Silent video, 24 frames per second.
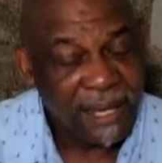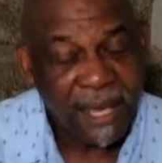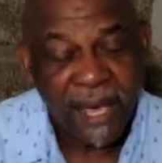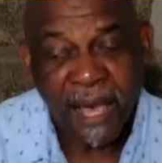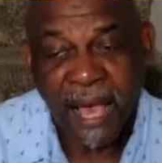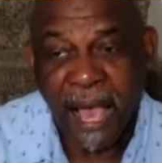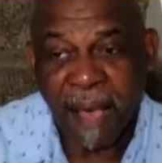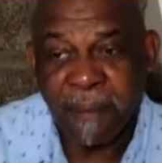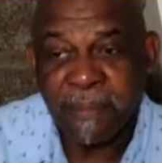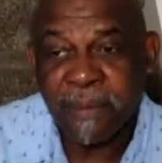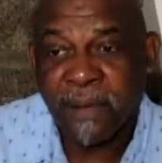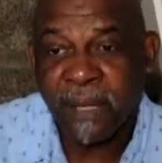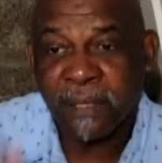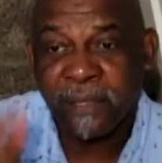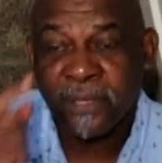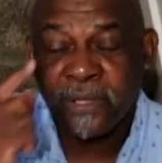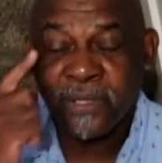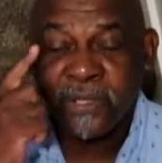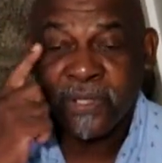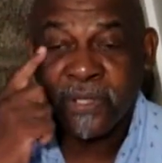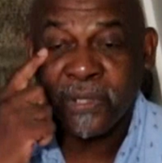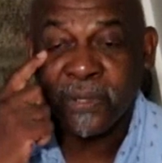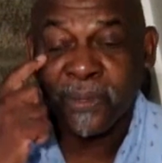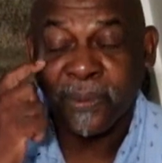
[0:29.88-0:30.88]
I'm going
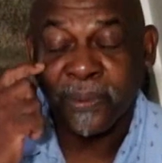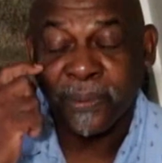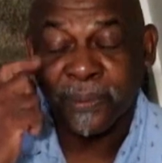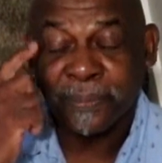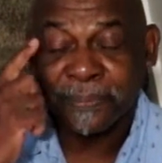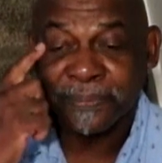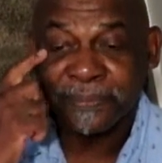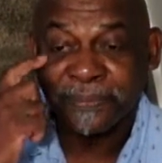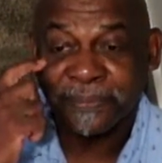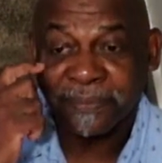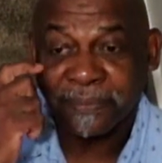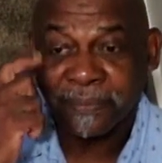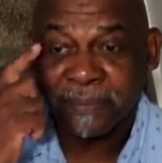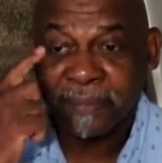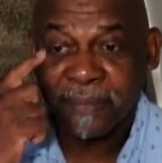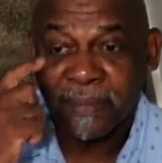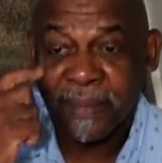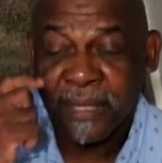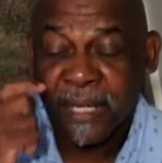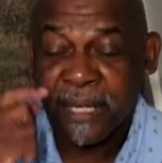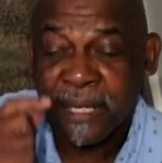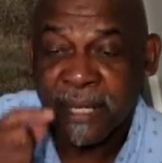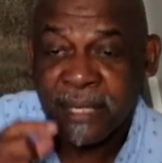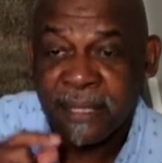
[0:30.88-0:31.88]
to do
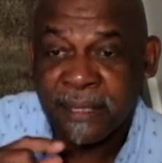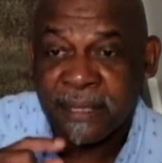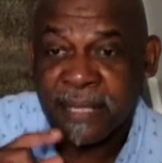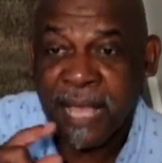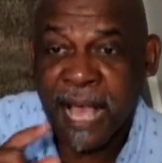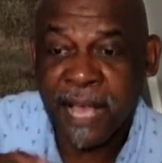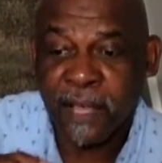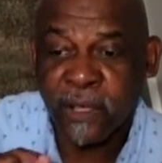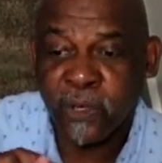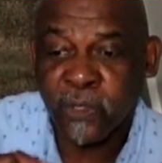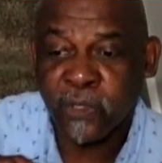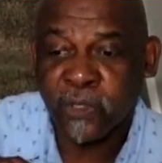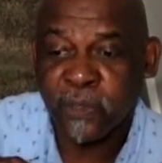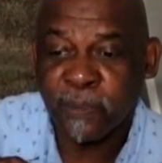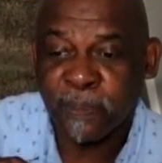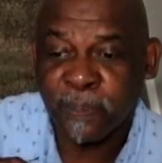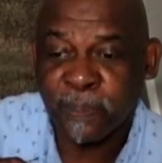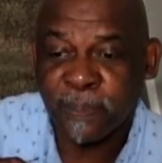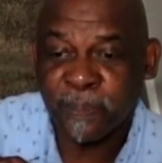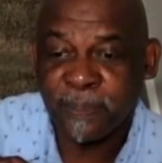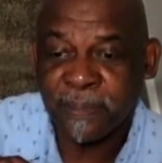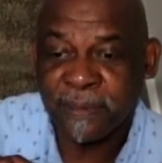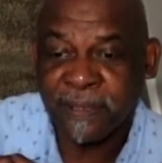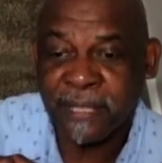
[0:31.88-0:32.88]

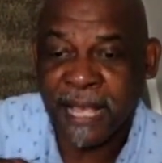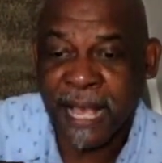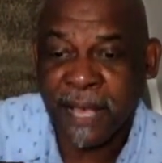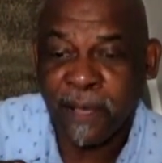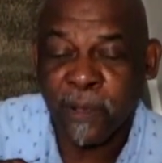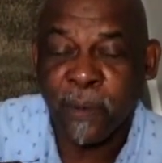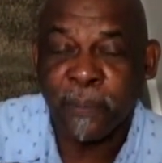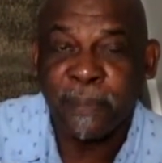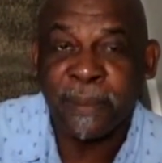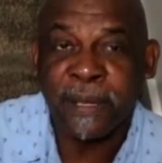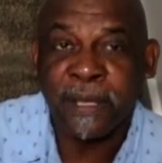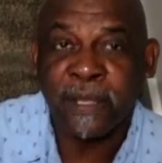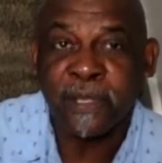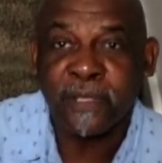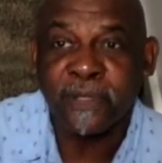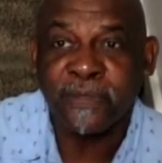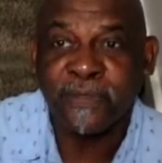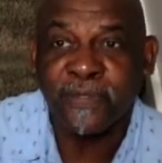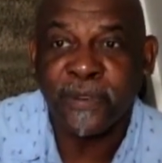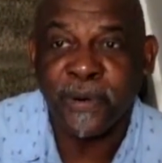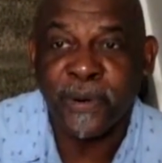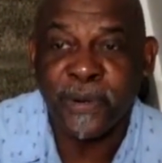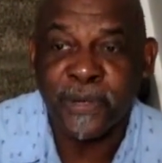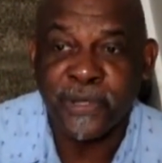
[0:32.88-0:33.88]
Taco Bell's
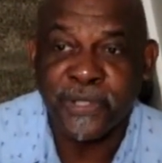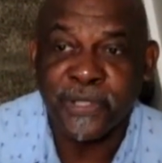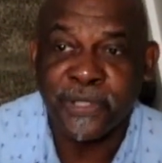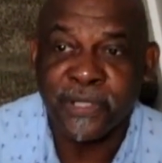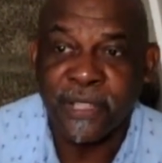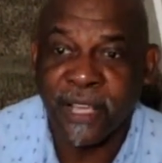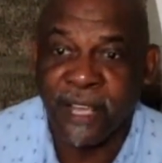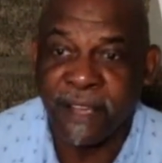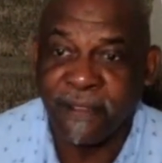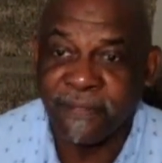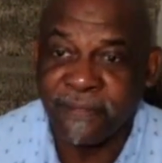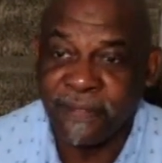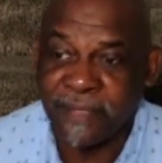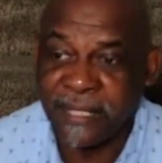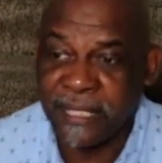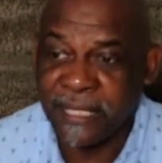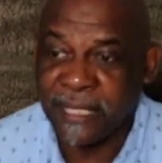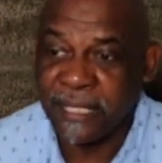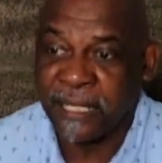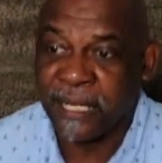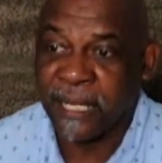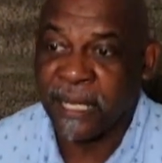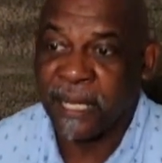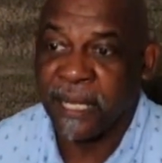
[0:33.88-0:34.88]
version of
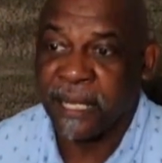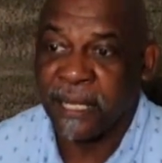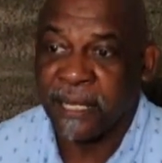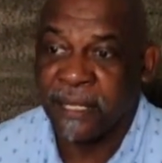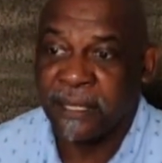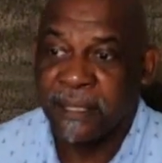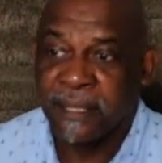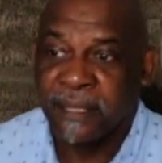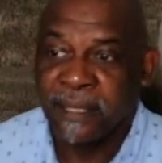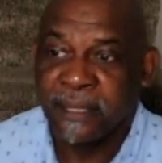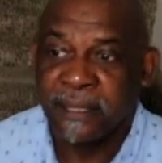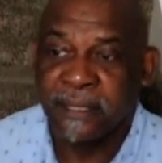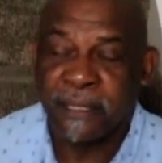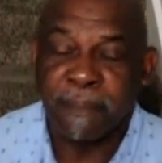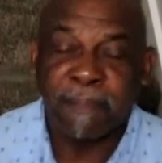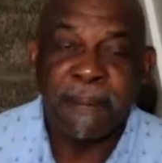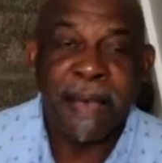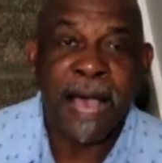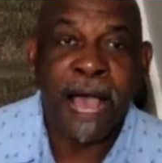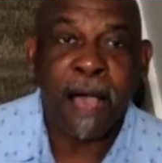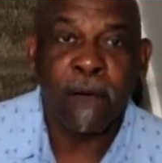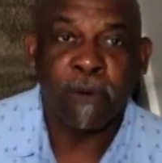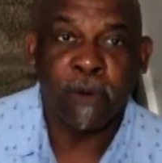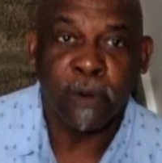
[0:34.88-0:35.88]
the
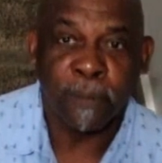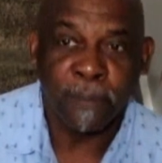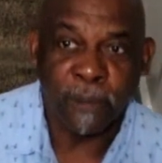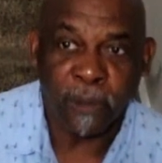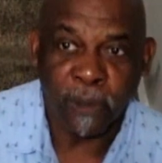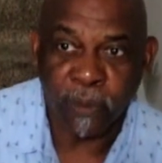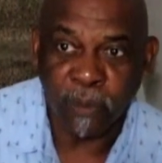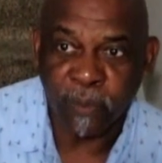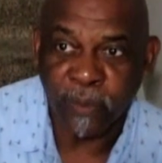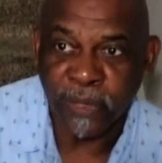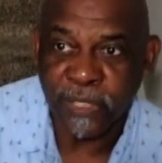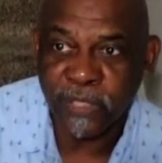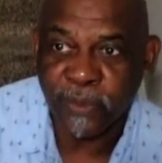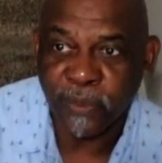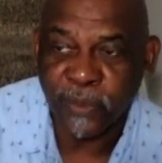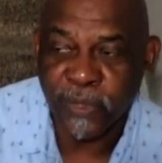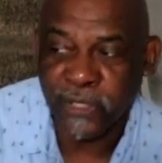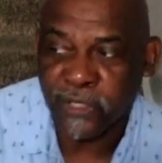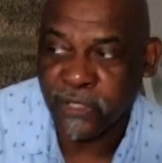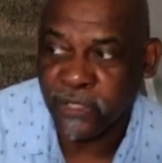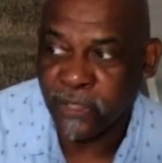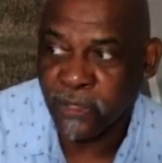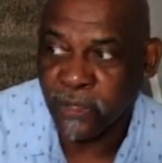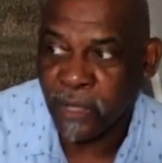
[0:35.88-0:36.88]
Power Bowl, which
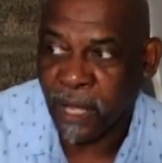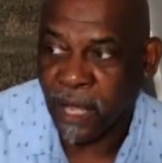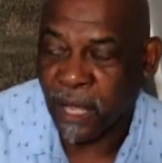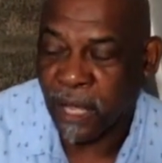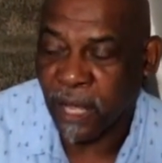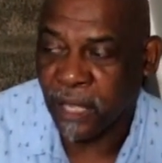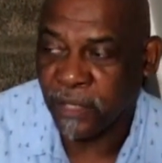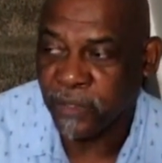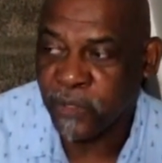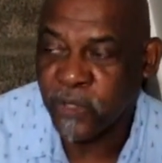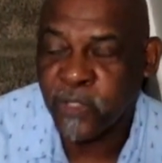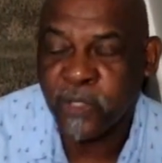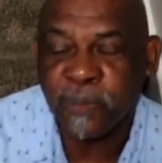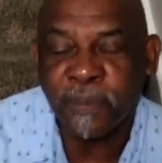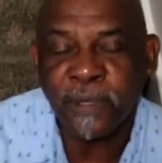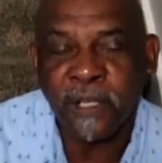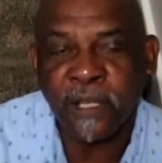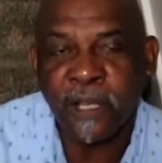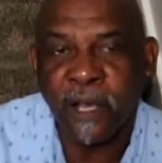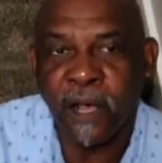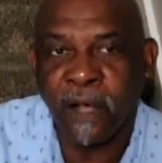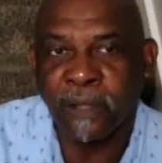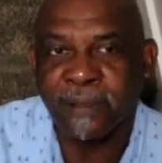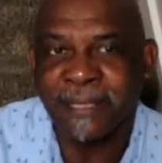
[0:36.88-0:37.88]
was used to be
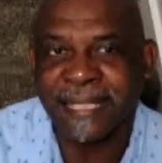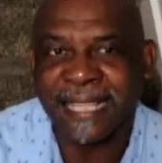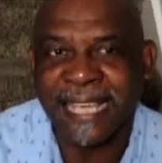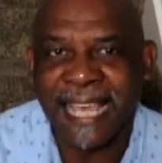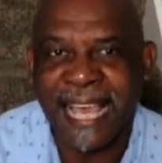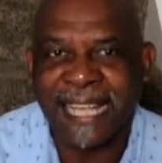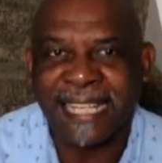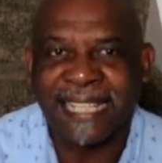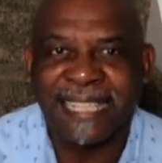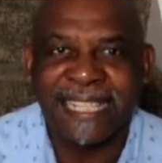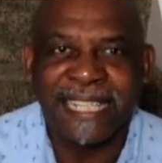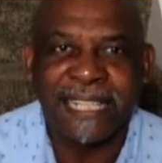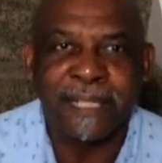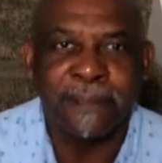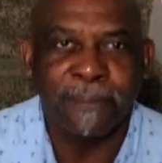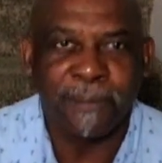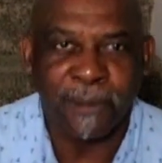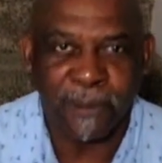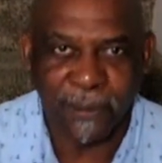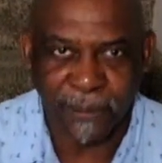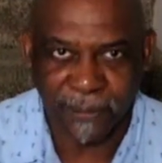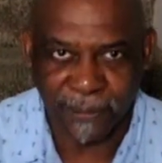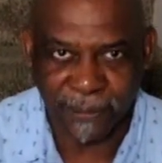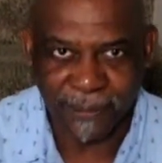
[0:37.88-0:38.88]
called the Catalina Bowl.